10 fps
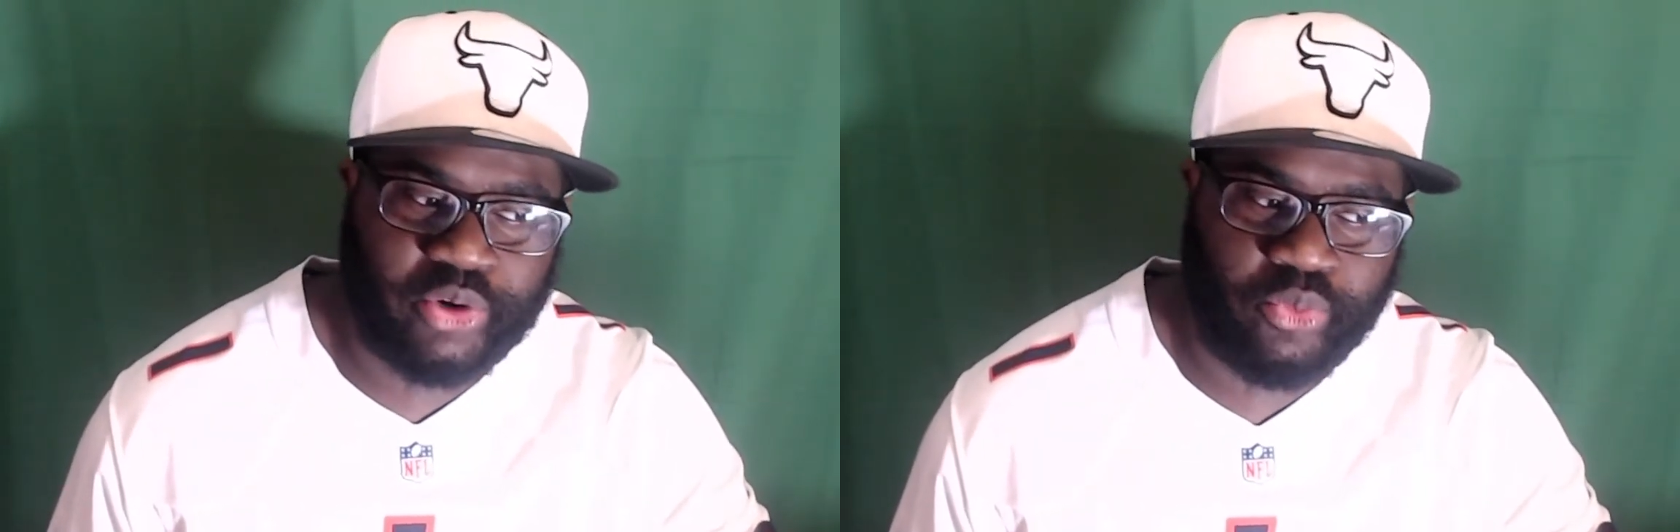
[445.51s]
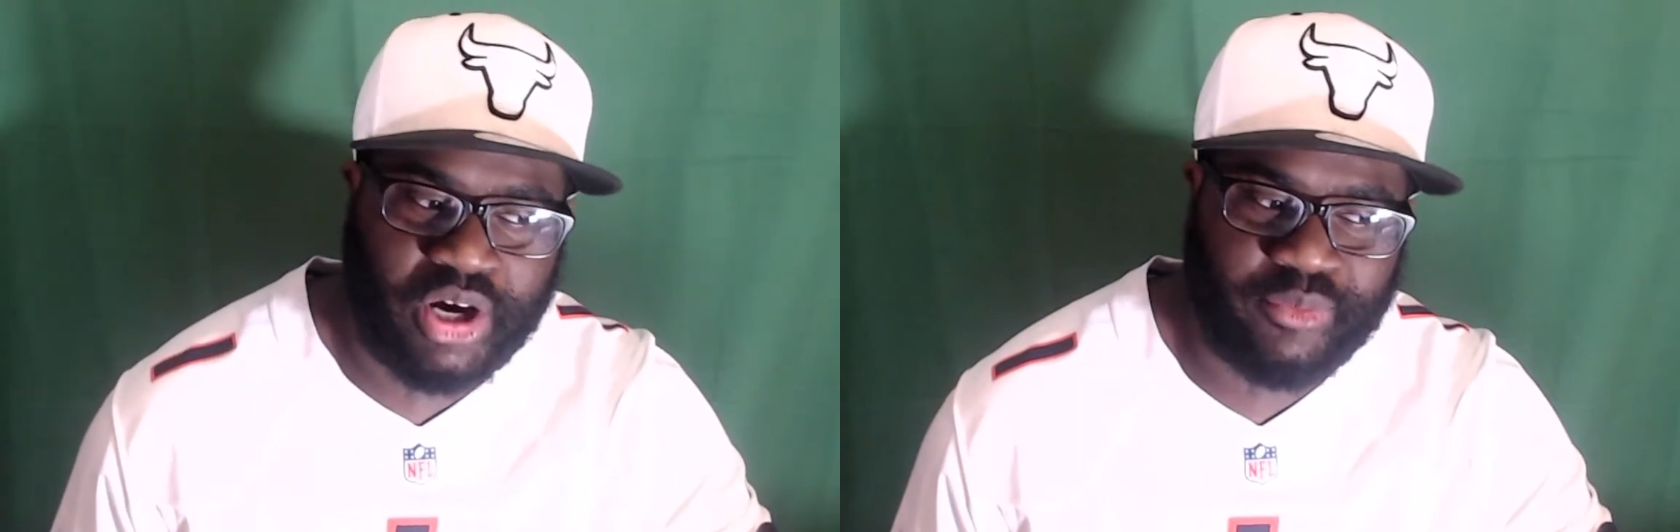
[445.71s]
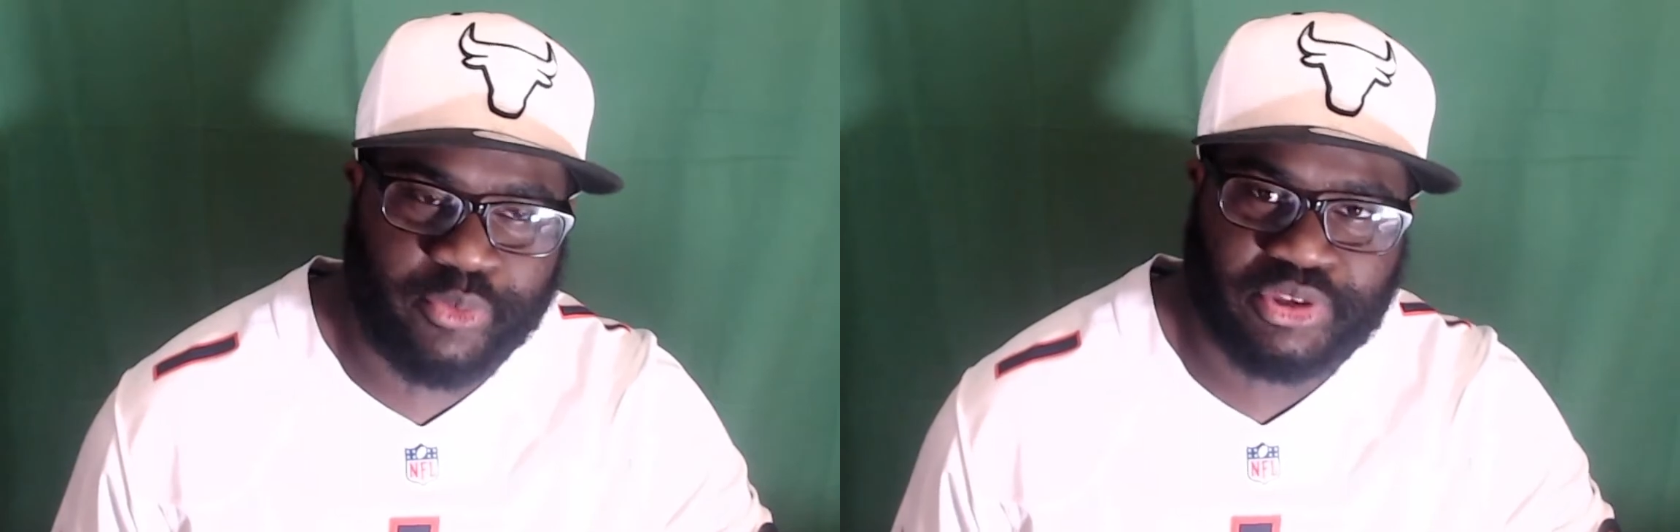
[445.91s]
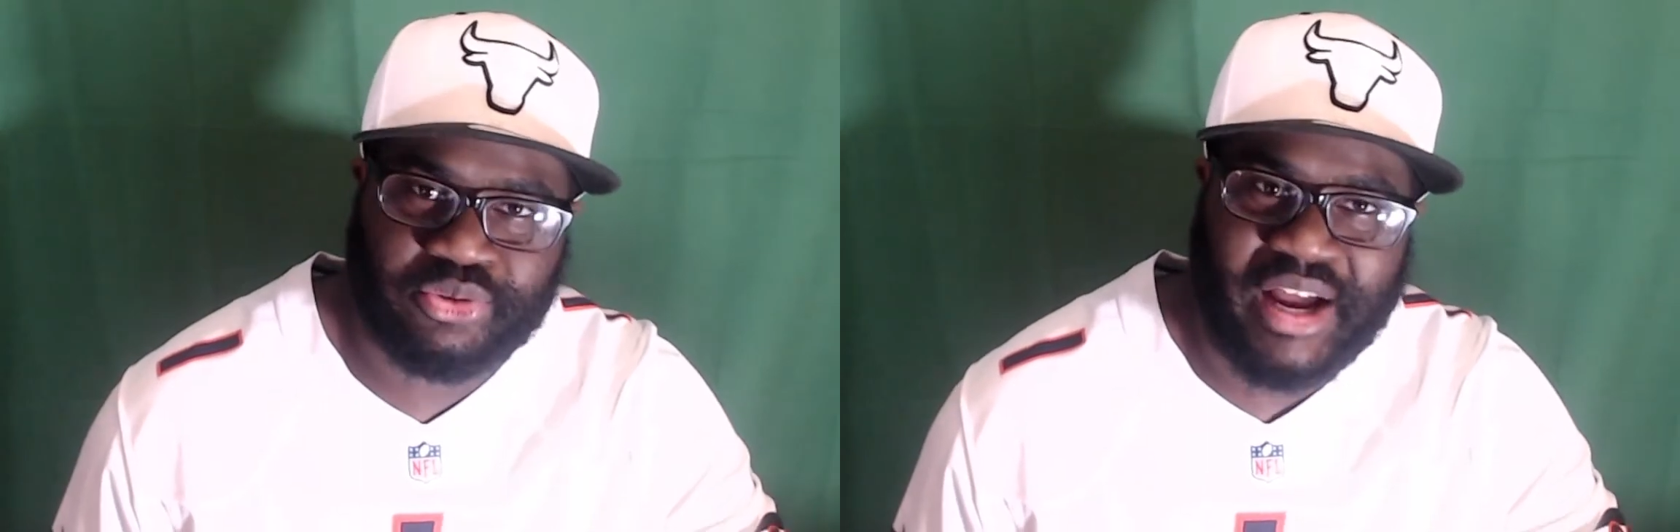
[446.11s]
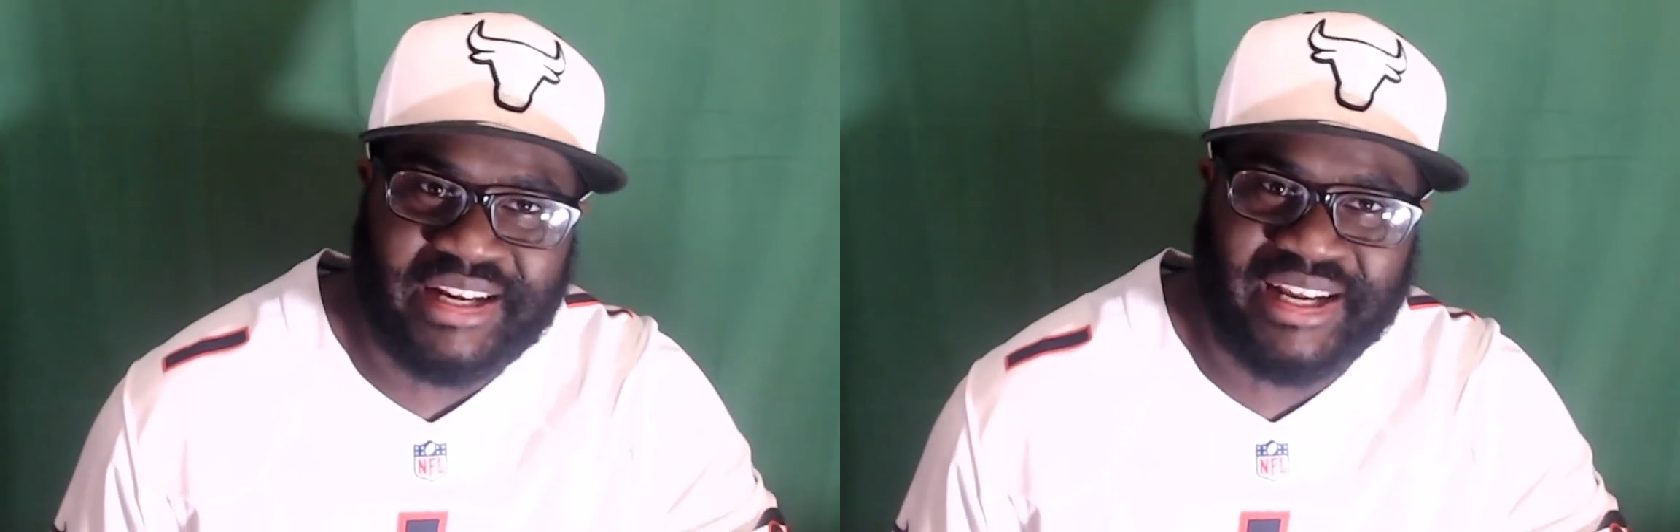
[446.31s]
and one when we're
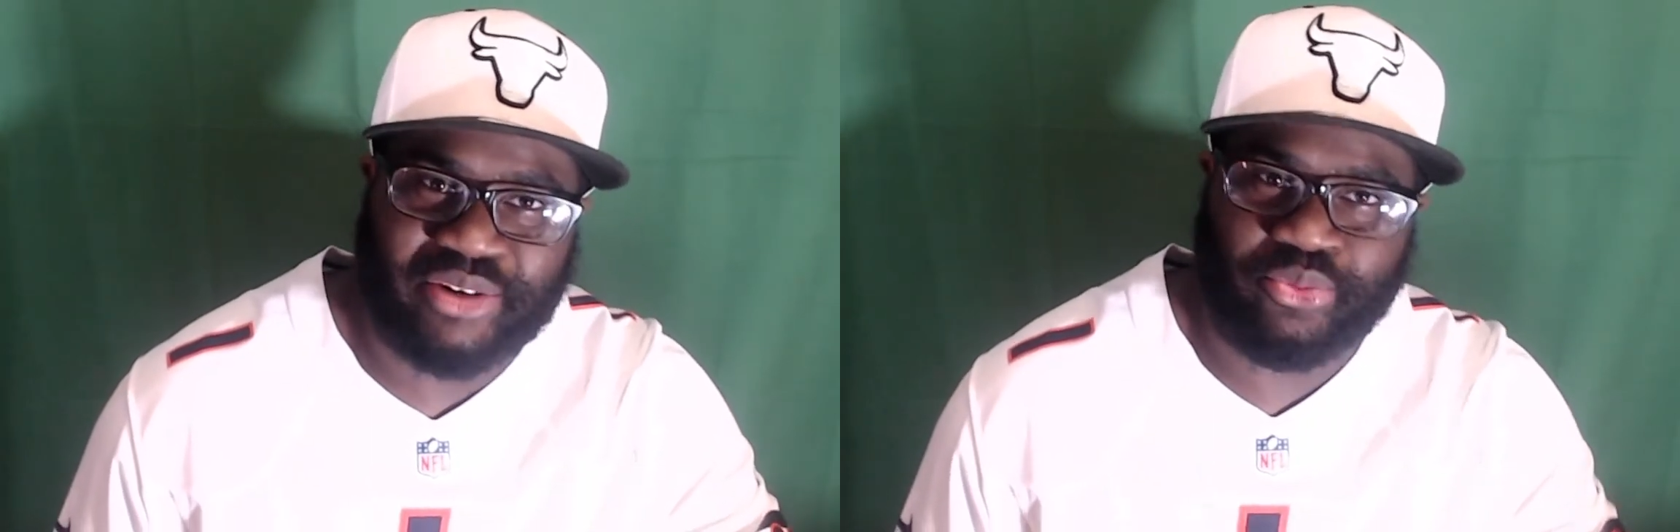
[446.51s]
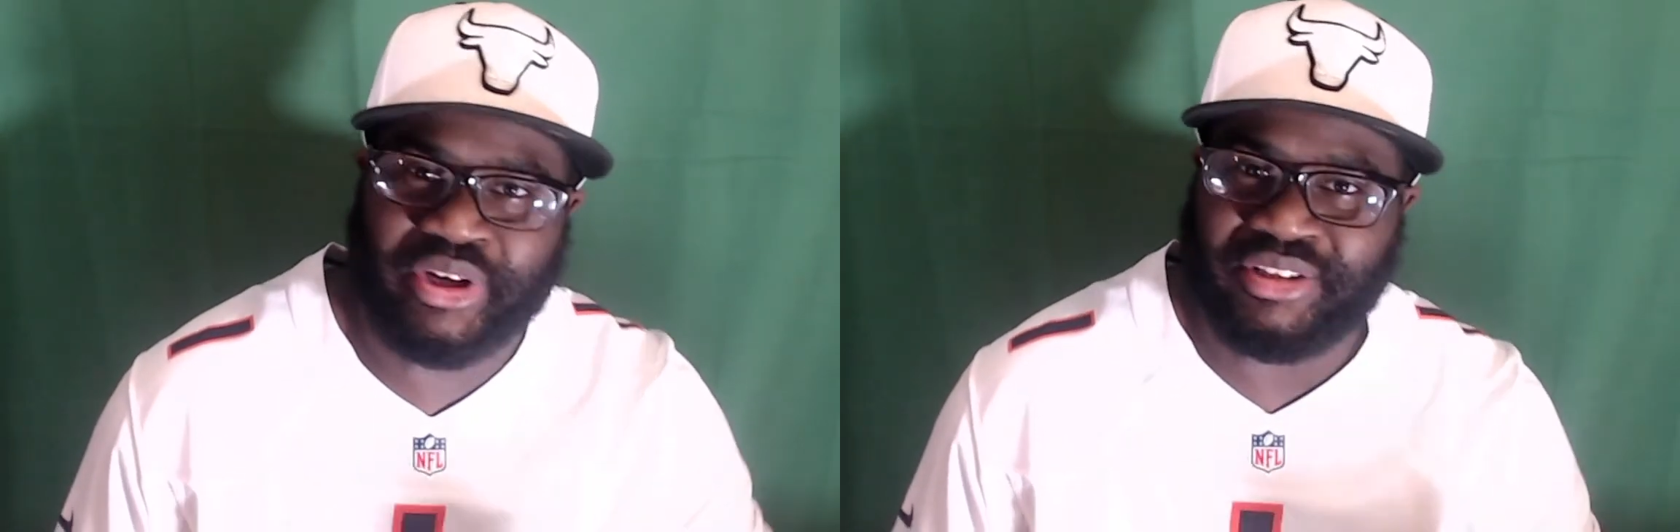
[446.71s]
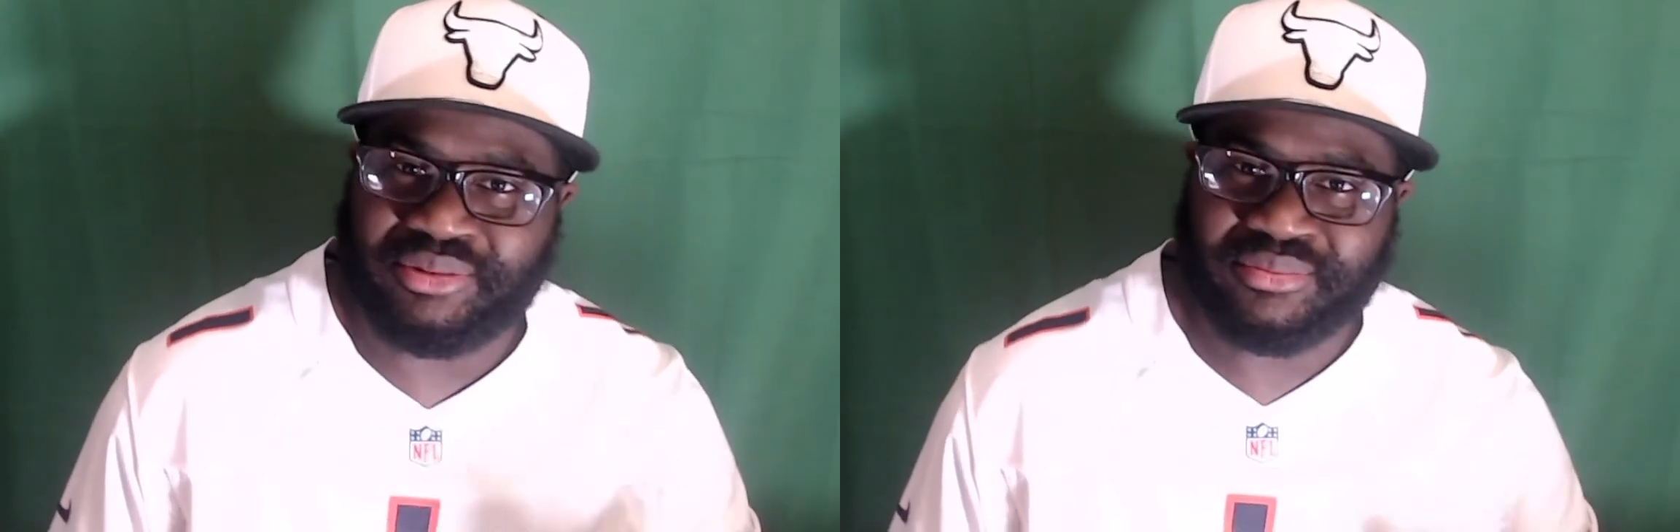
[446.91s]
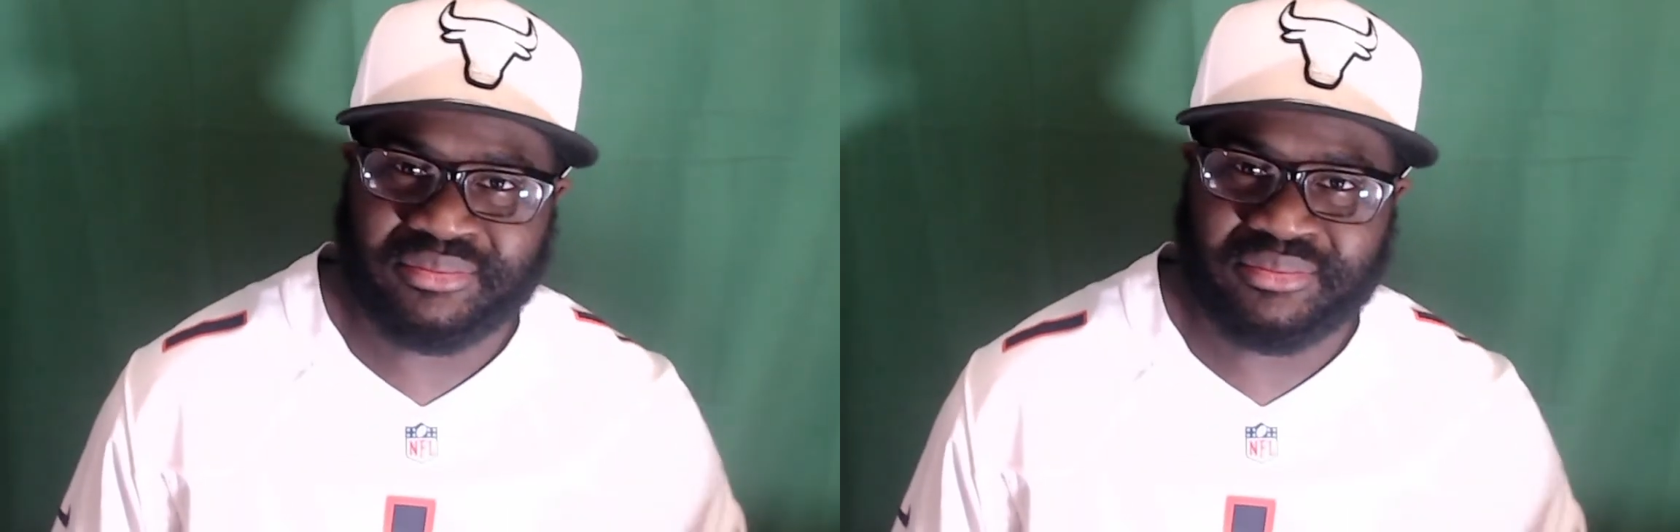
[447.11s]
trying to get in rhythm,